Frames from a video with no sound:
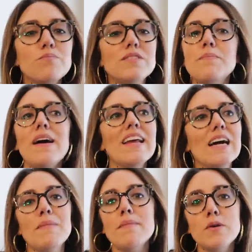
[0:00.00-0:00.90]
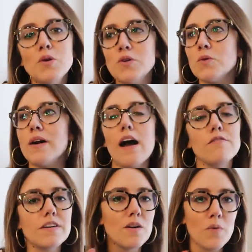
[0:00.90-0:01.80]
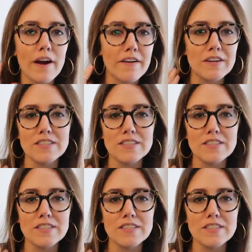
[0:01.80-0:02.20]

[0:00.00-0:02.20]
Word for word: depending on my mood or what outfit I'm wearing